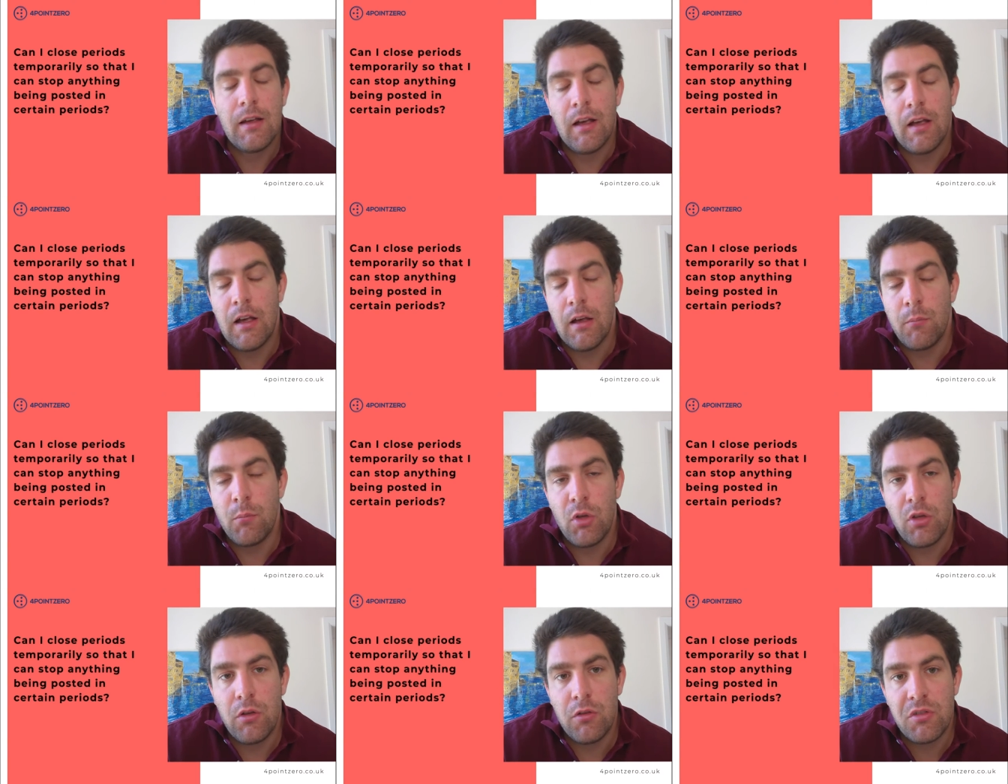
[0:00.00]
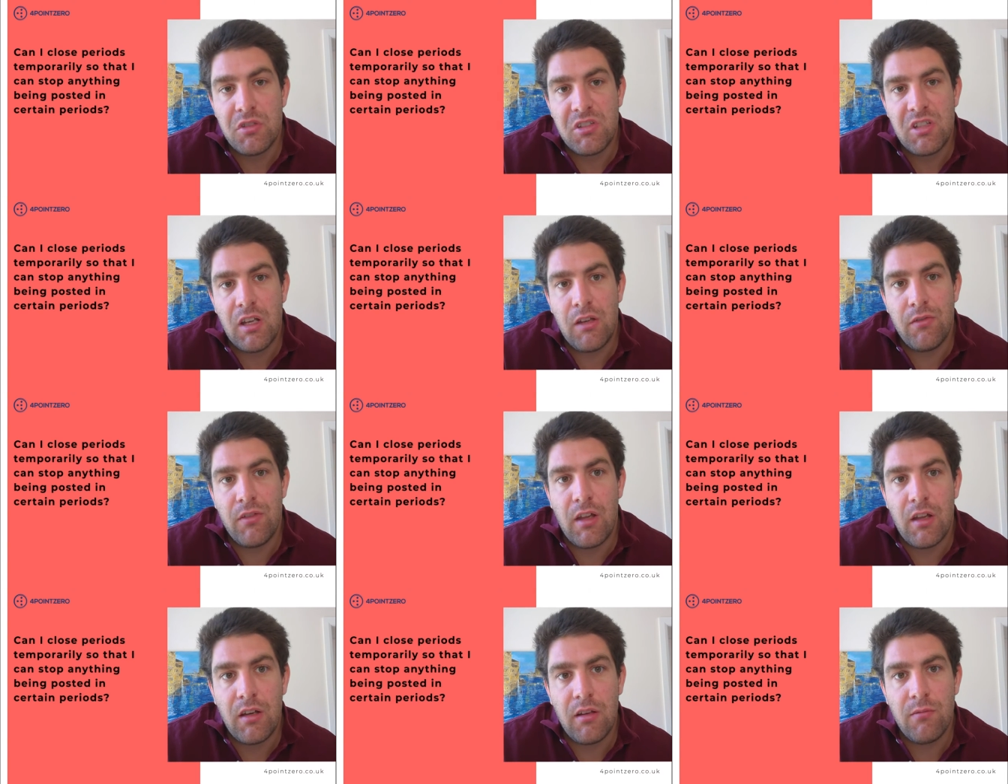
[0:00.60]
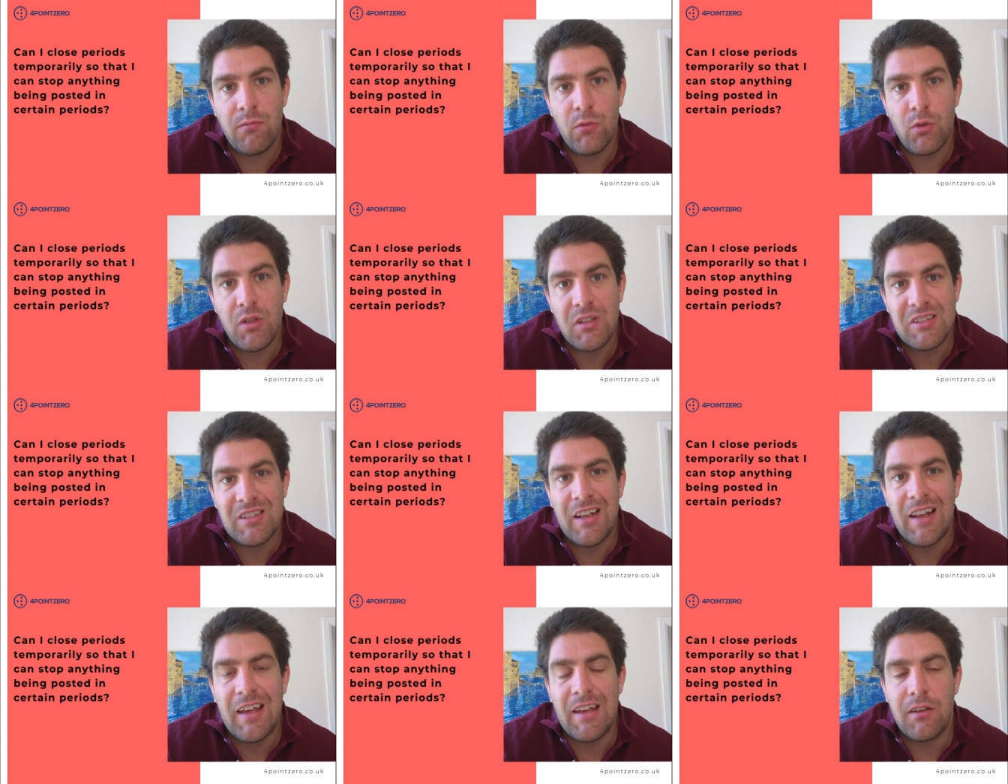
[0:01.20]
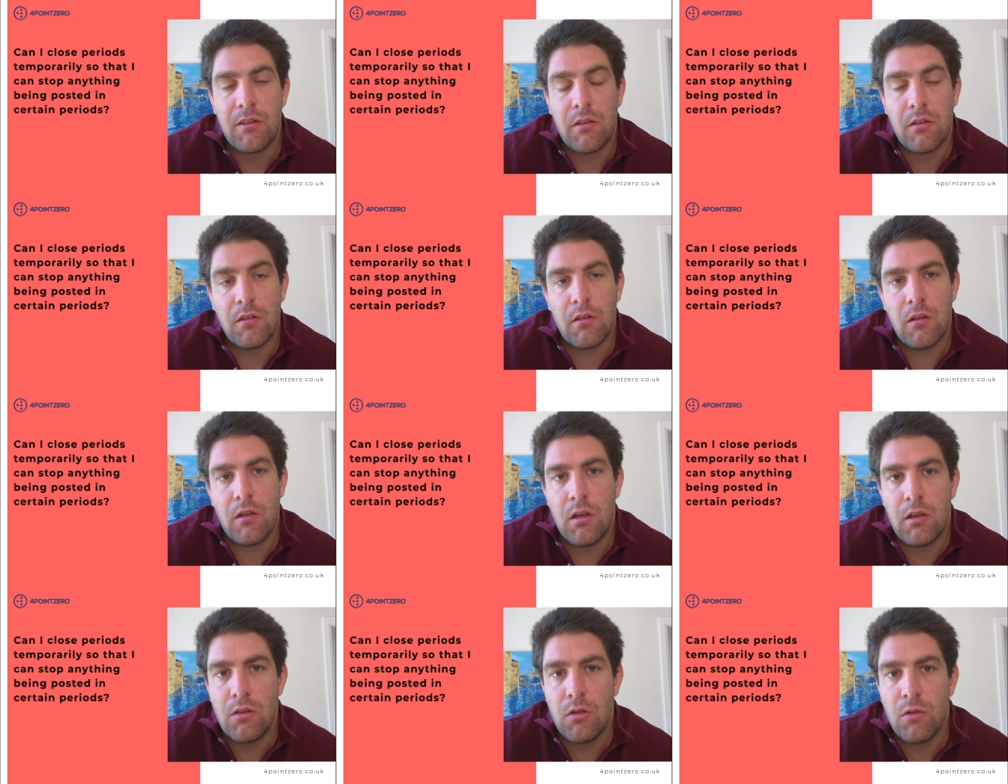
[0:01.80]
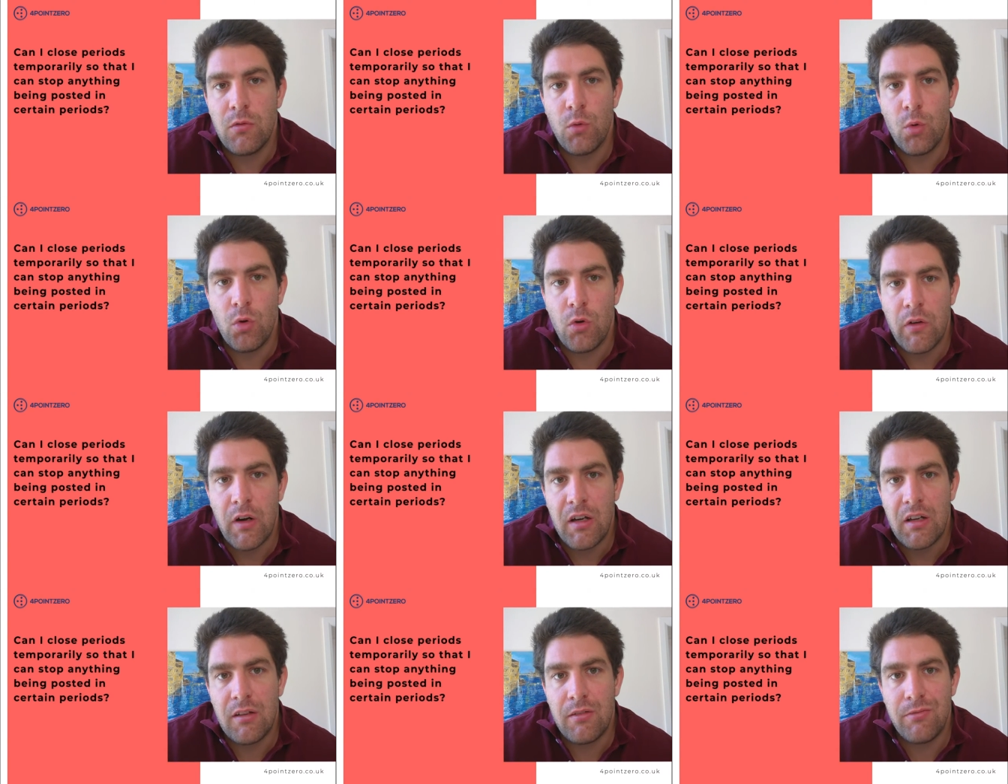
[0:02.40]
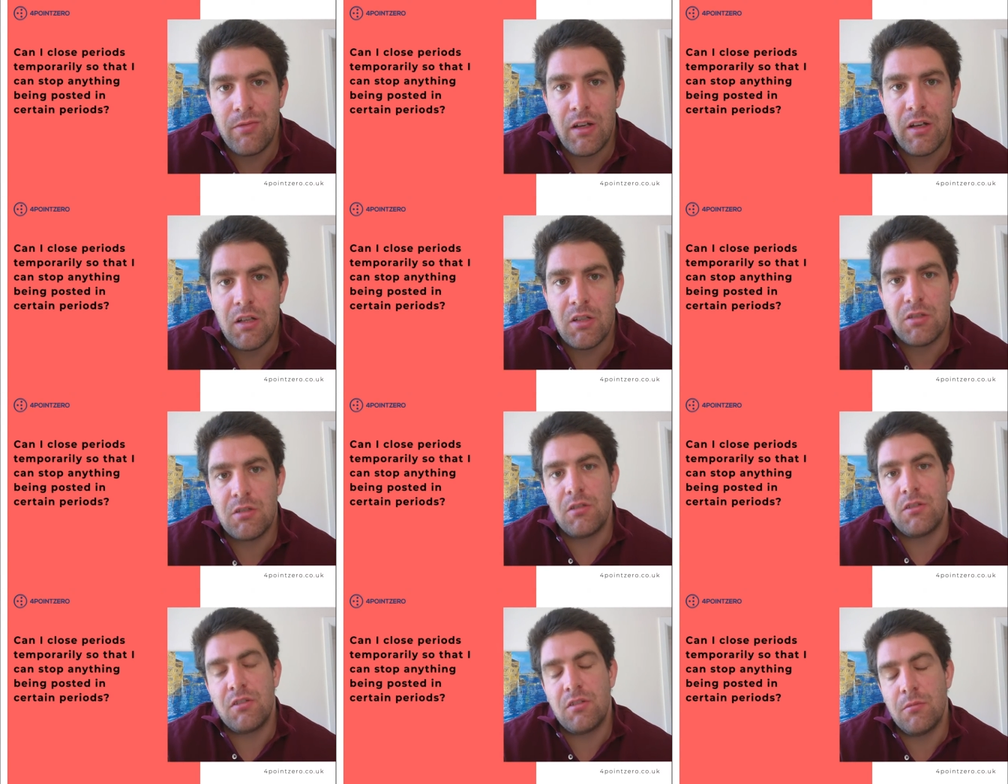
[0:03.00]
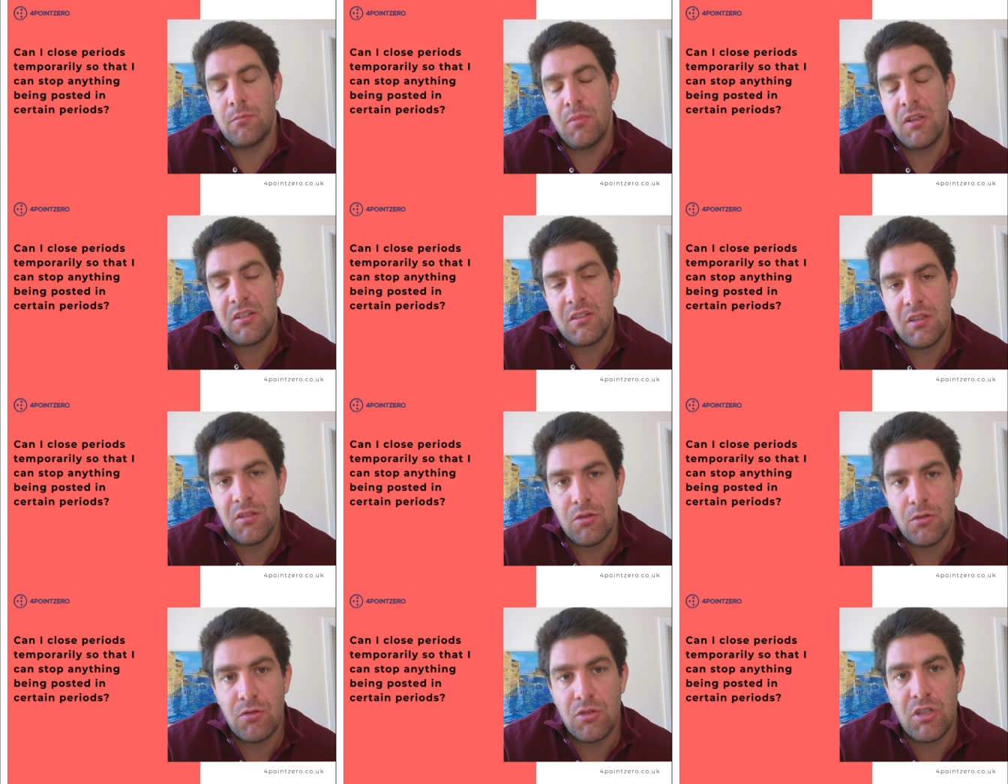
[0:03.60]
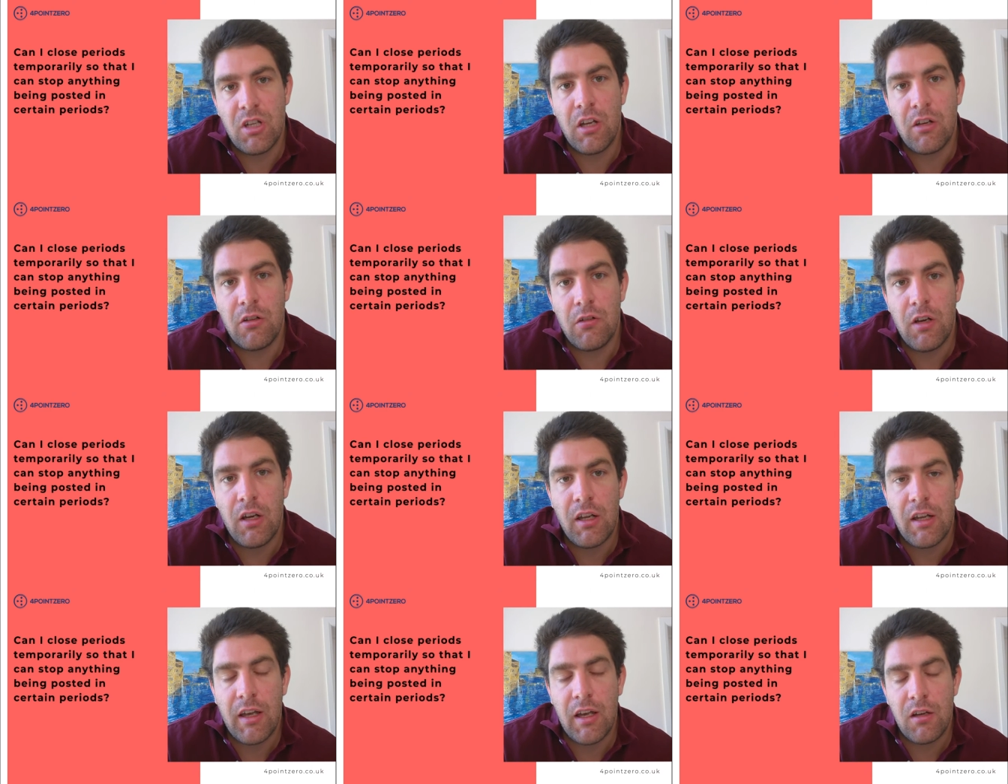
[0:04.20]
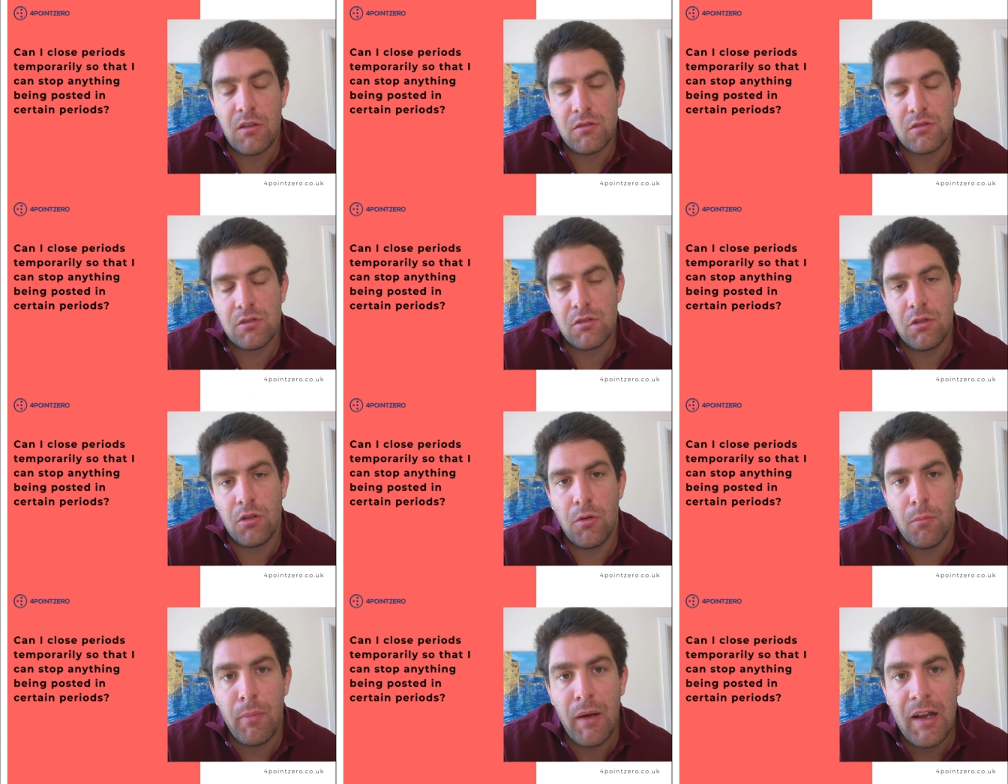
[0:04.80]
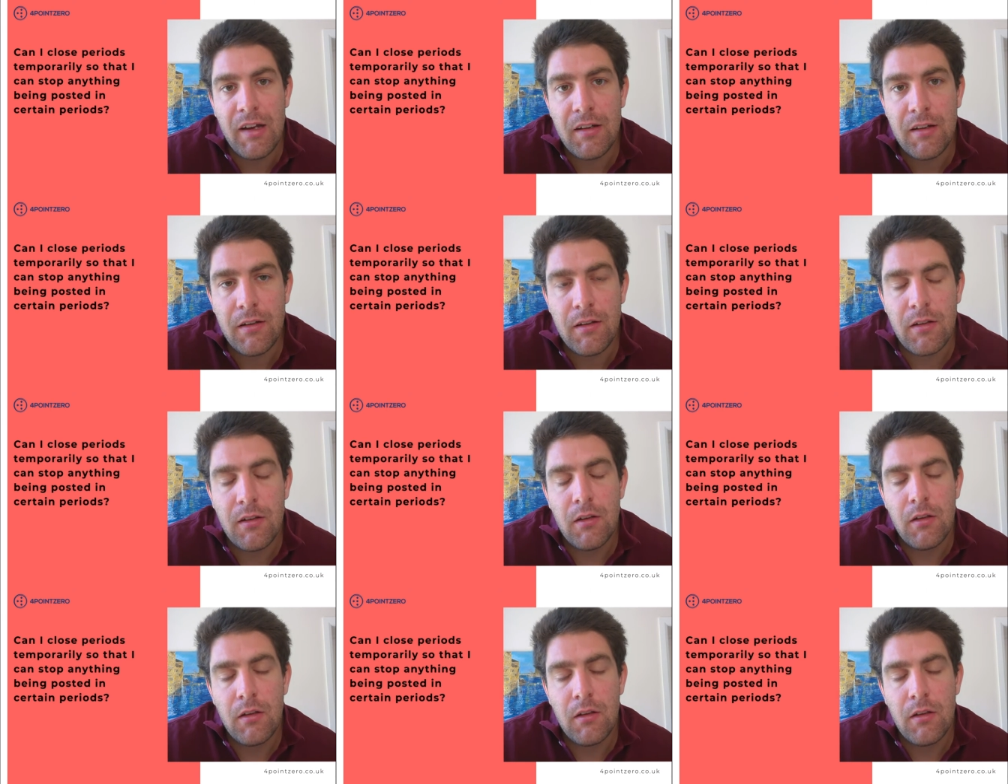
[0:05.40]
um, but you receive that invoice late and you've already finished and submitted your January accounts to your bank